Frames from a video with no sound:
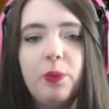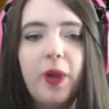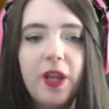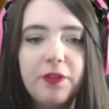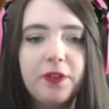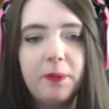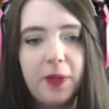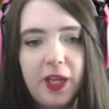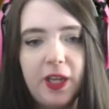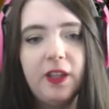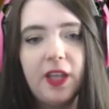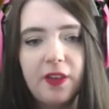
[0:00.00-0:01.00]
run away from
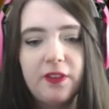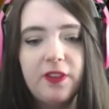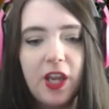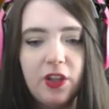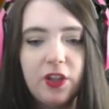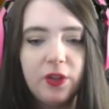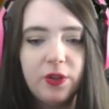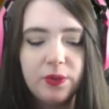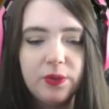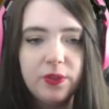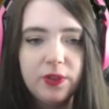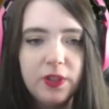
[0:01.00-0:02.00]
me. Yes, thank
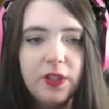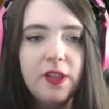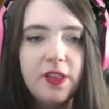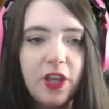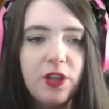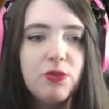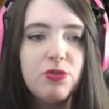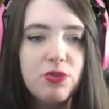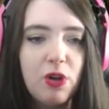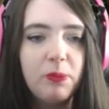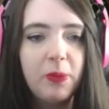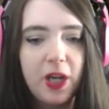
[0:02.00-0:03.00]
you. Thank you
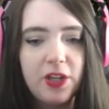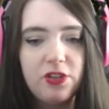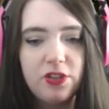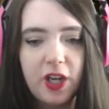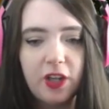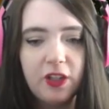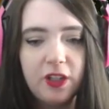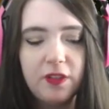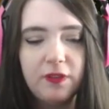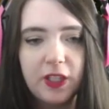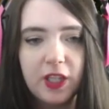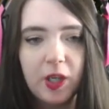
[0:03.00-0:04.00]
so much. I could
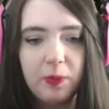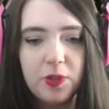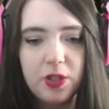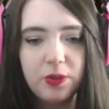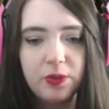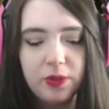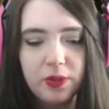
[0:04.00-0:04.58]
have, like, helped